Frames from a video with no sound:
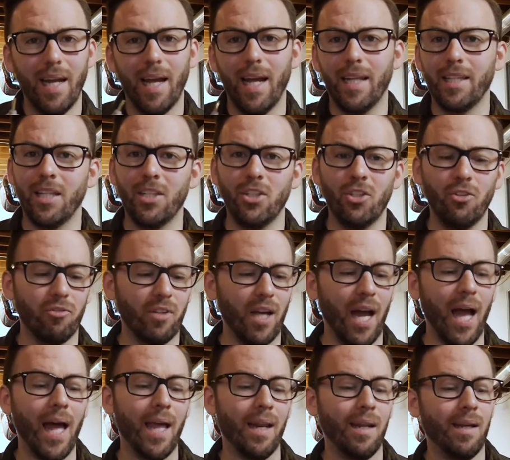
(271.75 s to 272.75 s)
and then you've
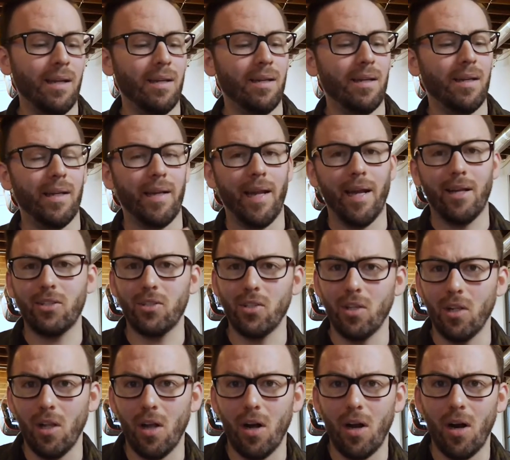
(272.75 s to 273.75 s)
got an
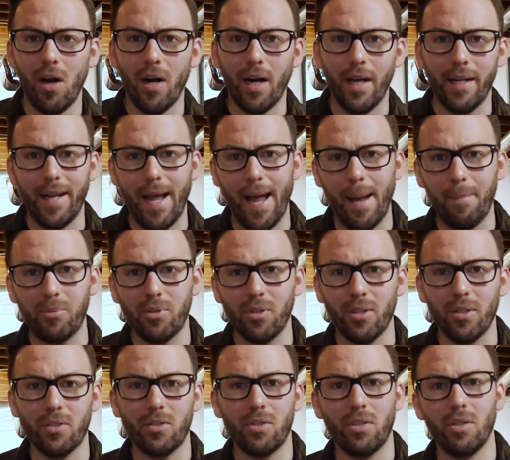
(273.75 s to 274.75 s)
XLR
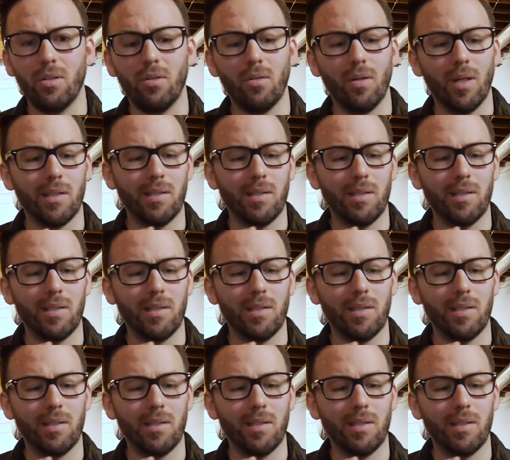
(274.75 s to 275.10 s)
adapter to